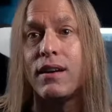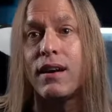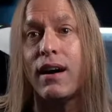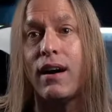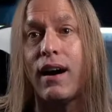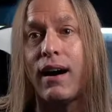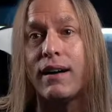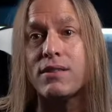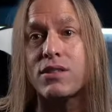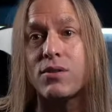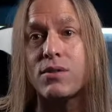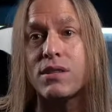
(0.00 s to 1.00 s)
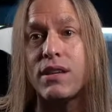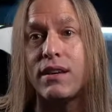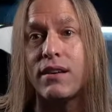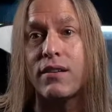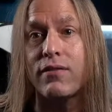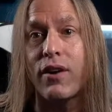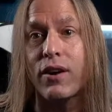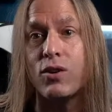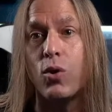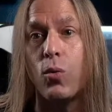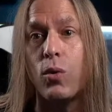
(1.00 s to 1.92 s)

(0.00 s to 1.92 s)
Hanzo is here, very cool.